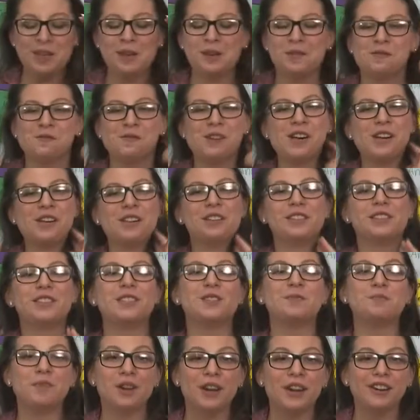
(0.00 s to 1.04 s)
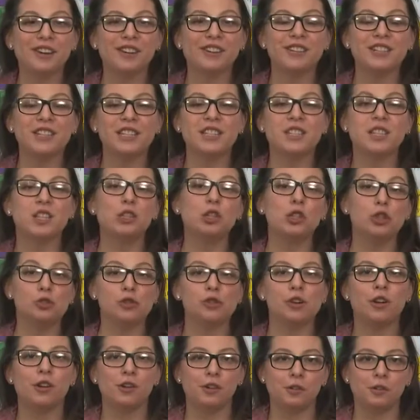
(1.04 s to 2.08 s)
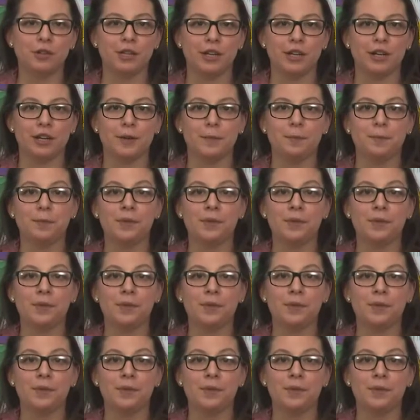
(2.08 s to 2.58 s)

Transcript: well, tomorrow is the Lunar New Year.